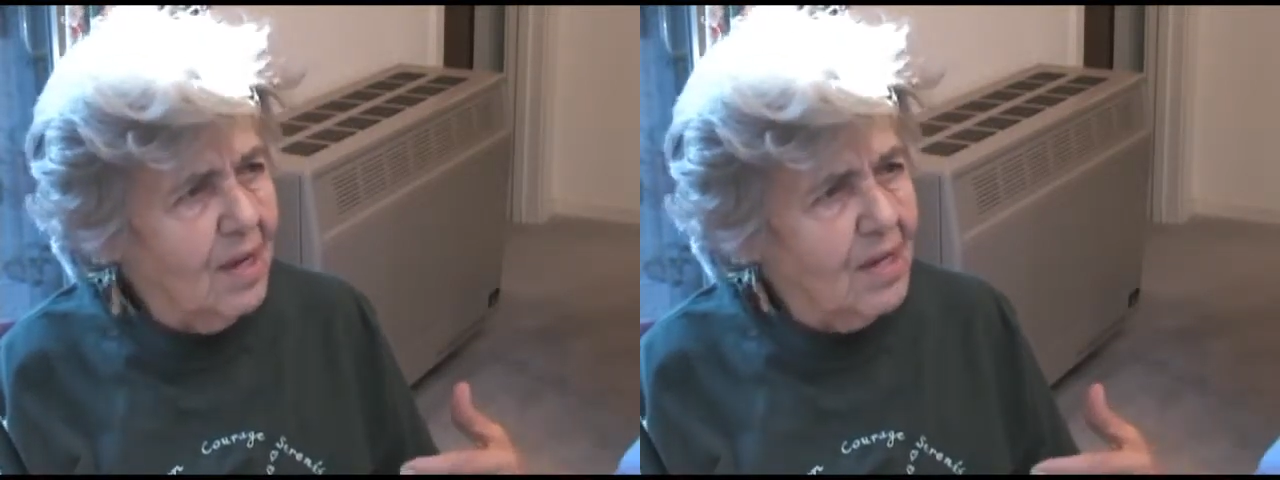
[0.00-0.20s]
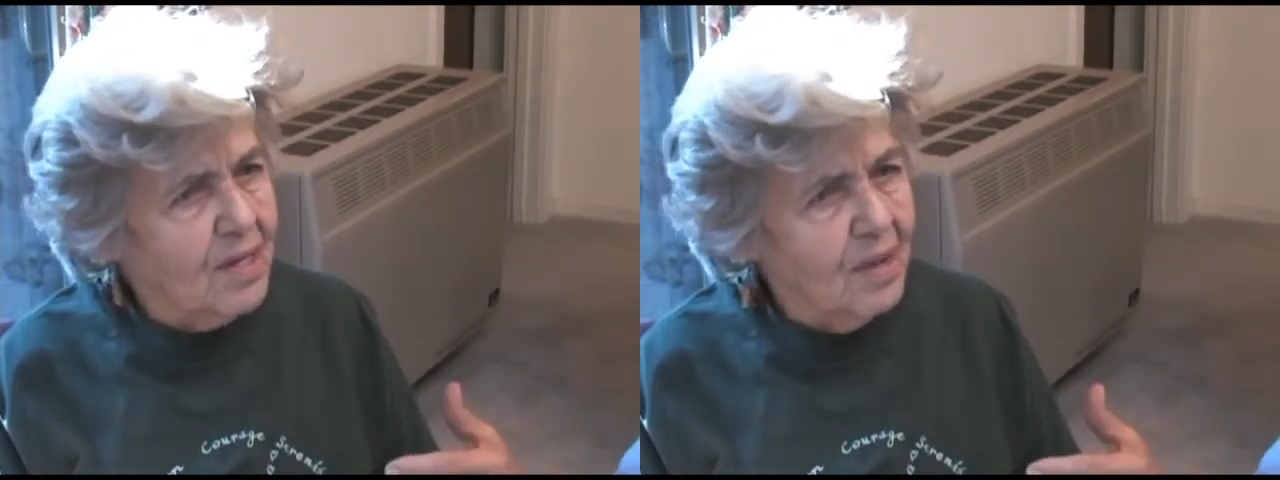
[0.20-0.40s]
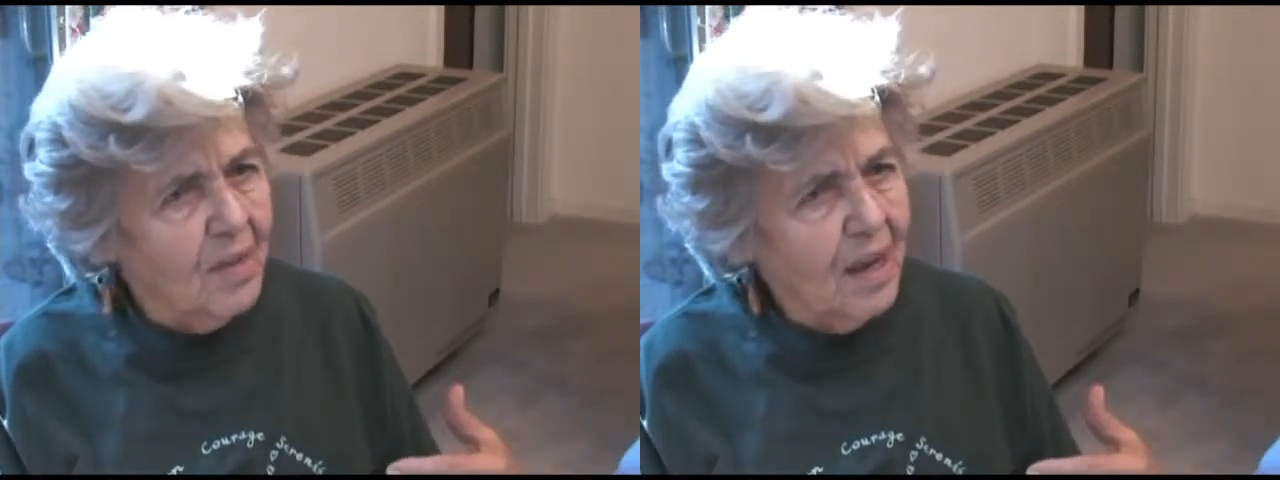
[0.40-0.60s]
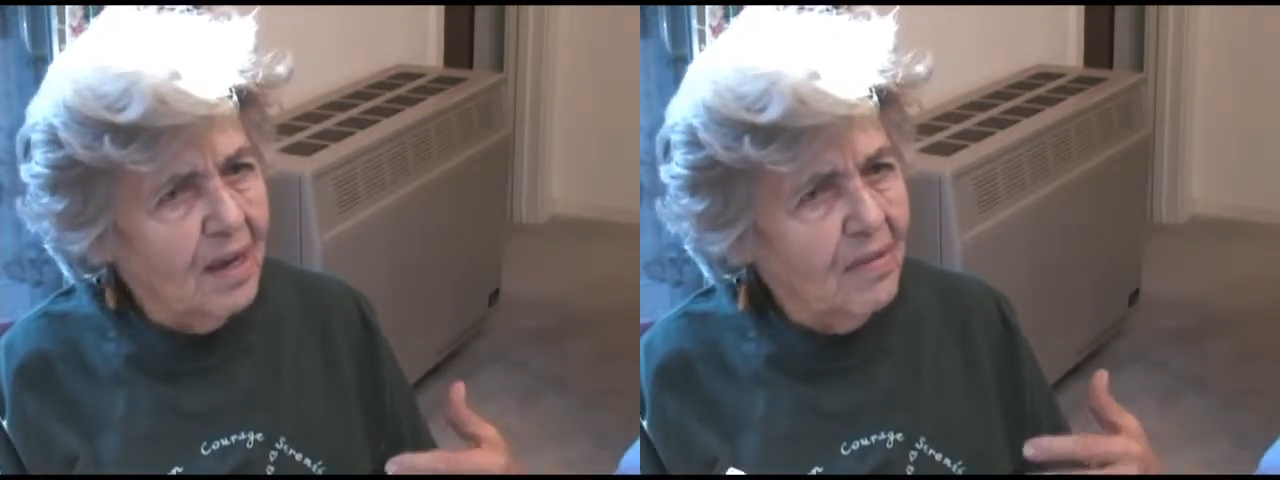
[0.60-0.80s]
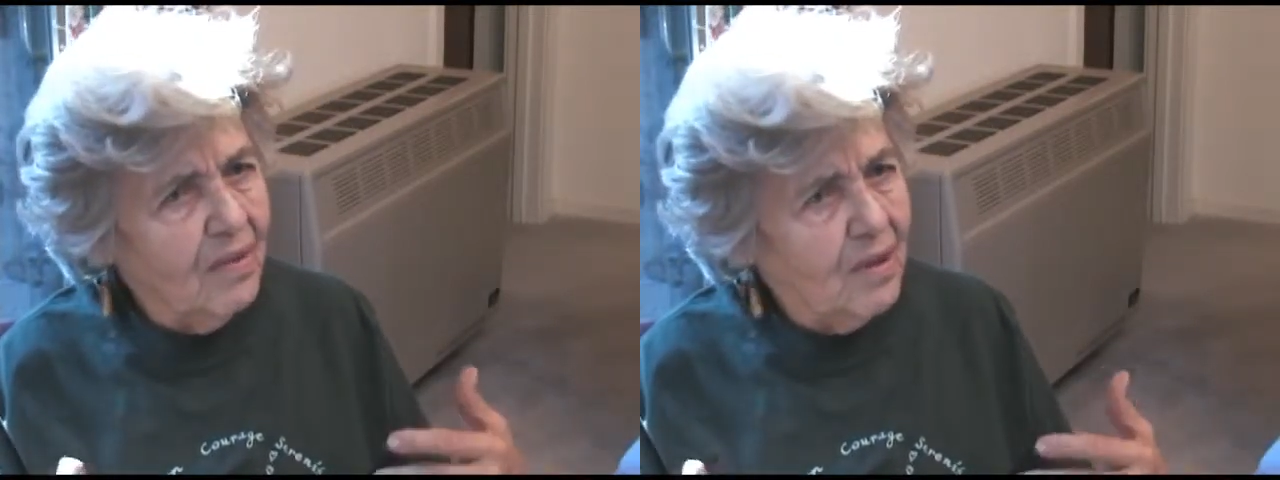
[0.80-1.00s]
some
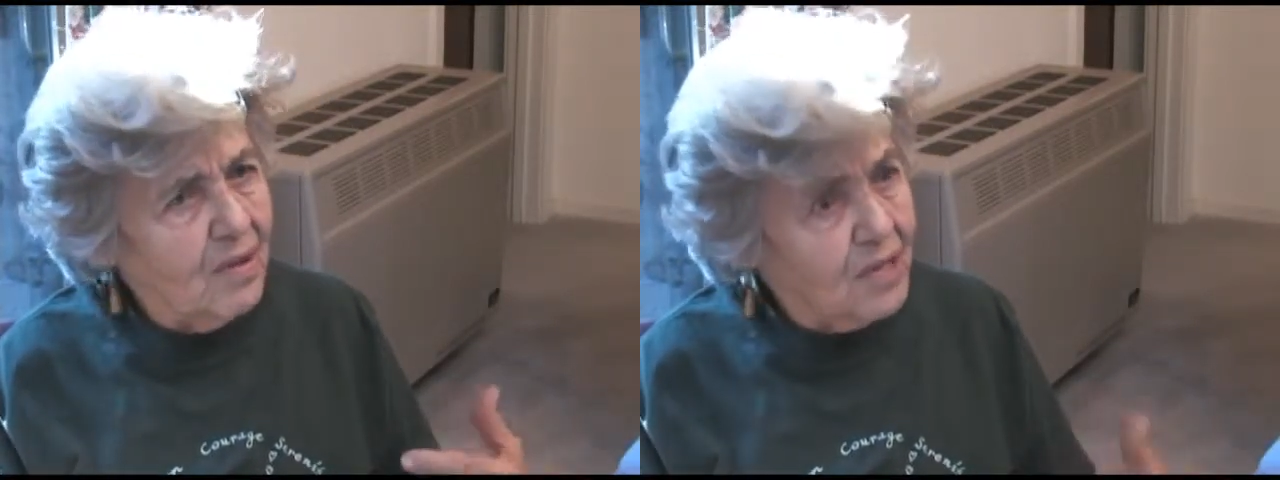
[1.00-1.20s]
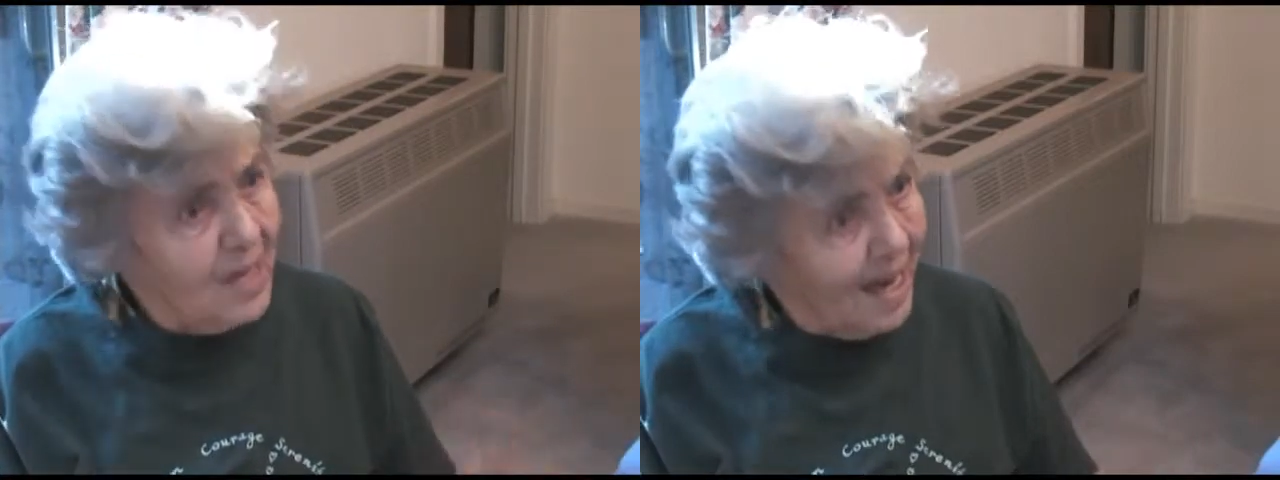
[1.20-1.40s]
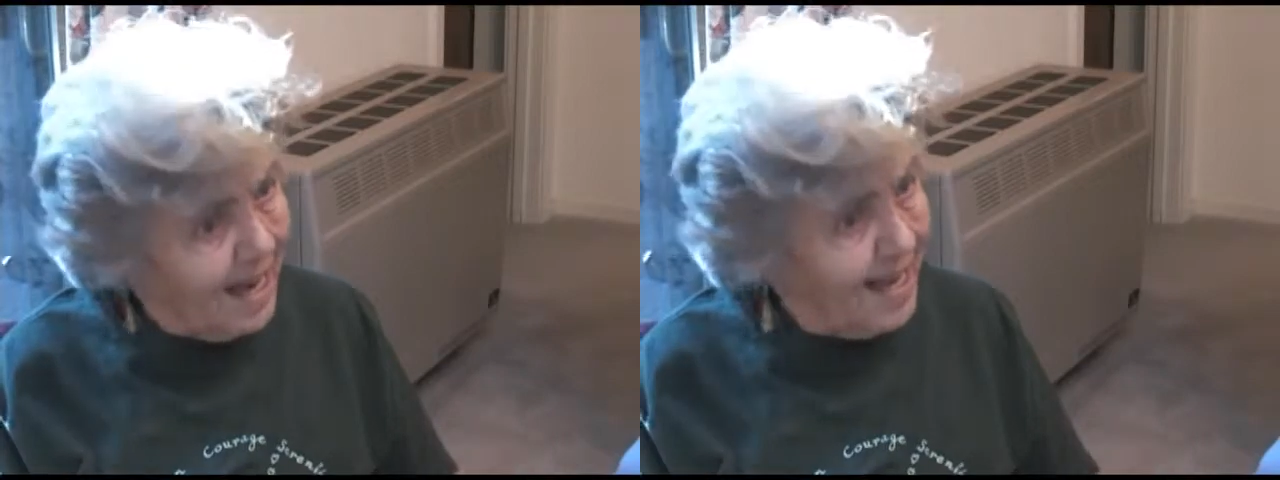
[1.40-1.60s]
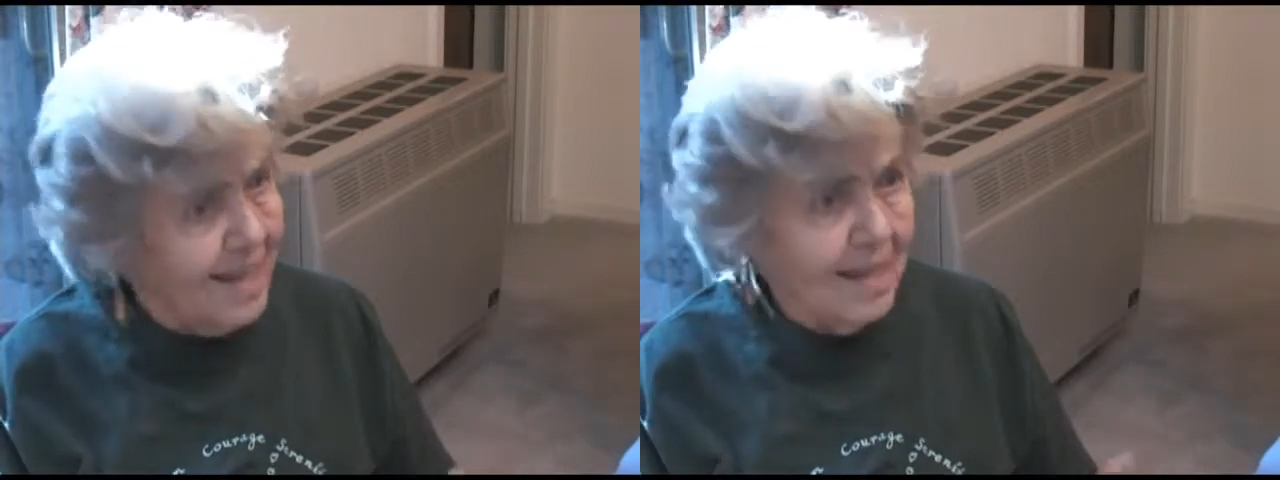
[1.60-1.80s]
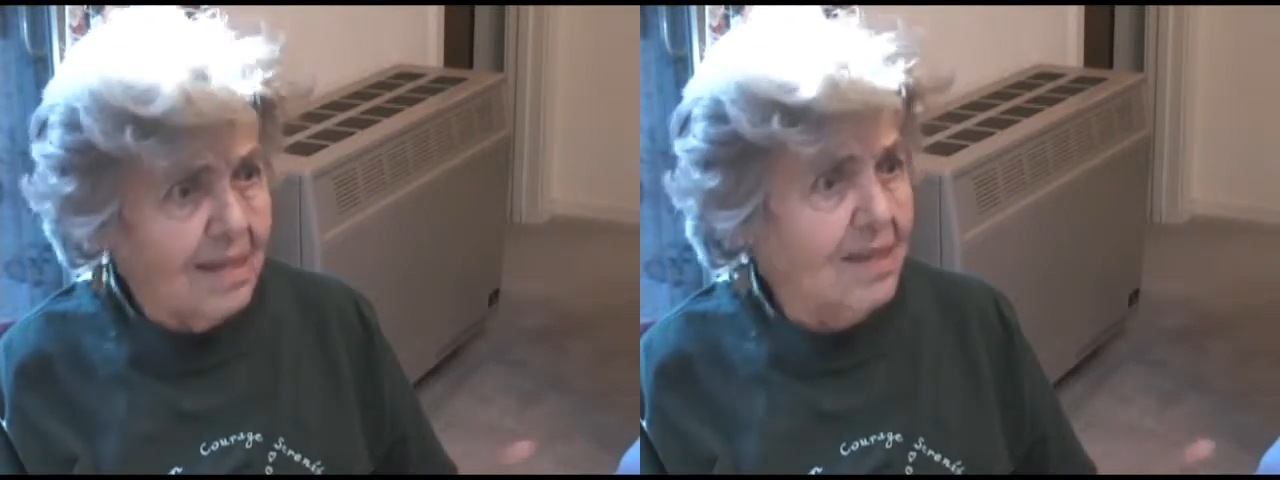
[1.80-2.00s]
kind of
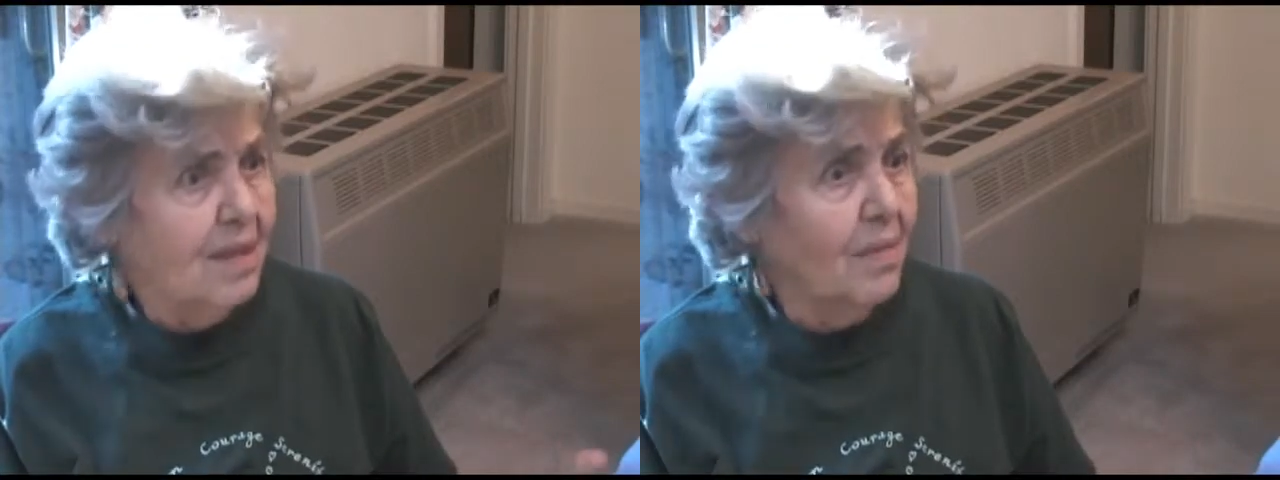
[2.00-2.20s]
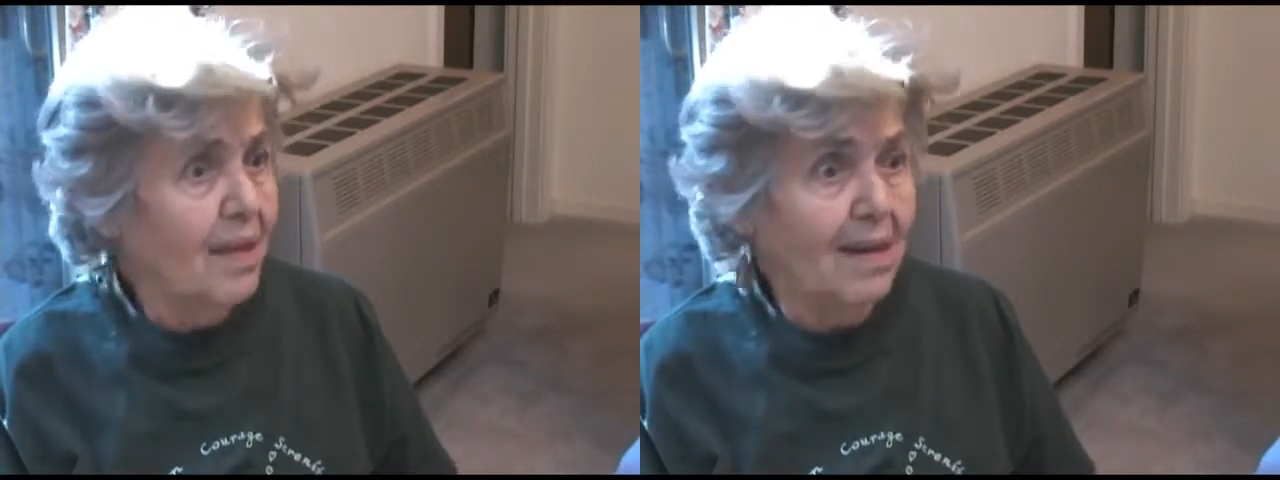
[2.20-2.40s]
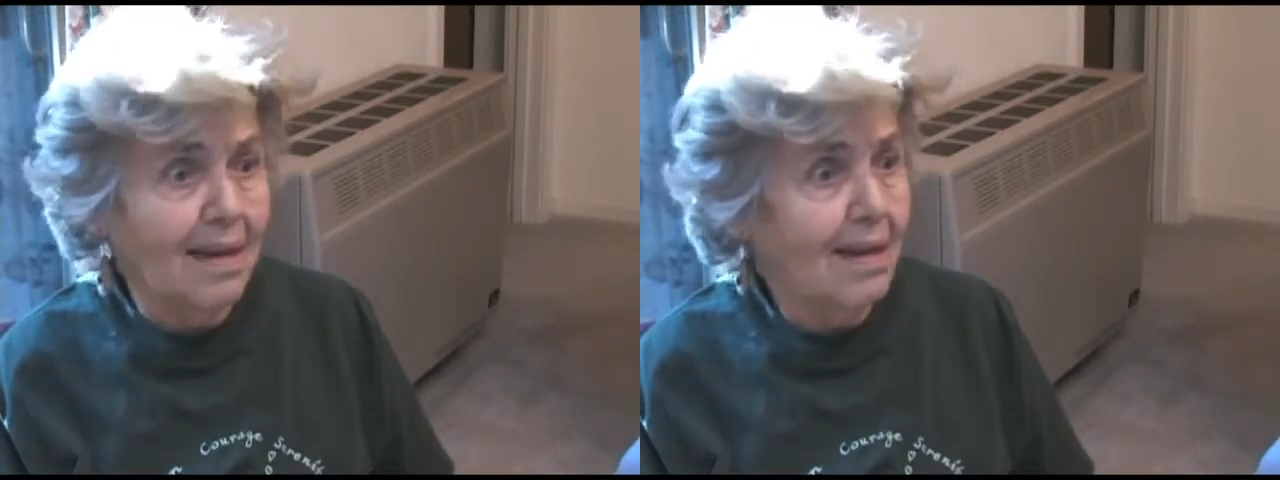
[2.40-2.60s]
understanding, something